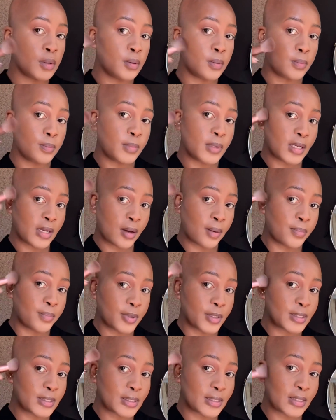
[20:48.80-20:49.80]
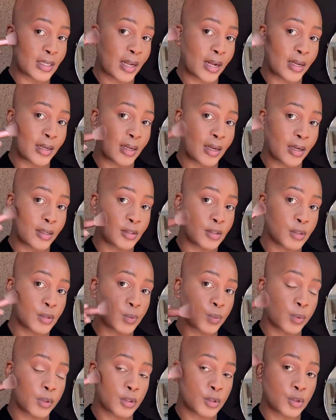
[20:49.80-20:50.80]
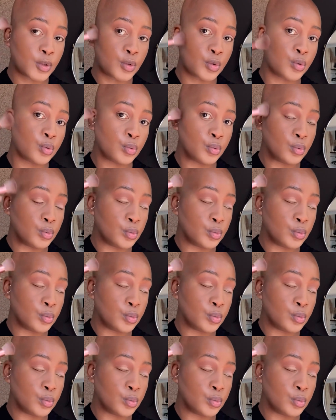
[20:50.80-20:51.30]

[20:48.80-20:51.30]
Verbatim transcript: Mina, personally, I just want to...